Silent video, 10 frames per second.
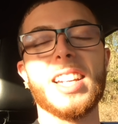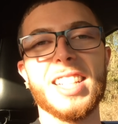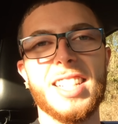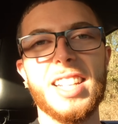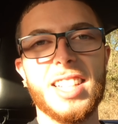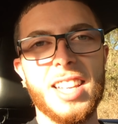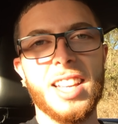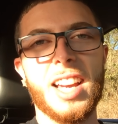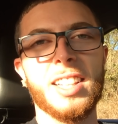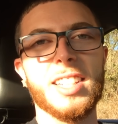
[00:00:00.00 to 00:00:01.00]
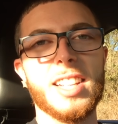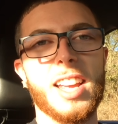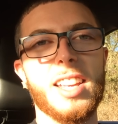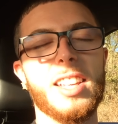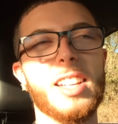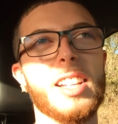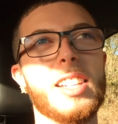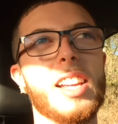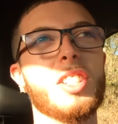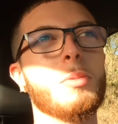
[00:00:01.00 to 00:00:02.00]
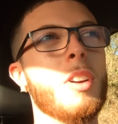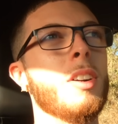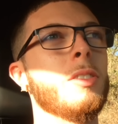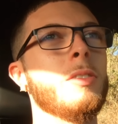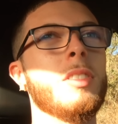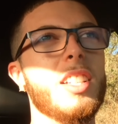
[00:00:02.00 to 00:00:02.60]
a 16-gallon tank. It takes around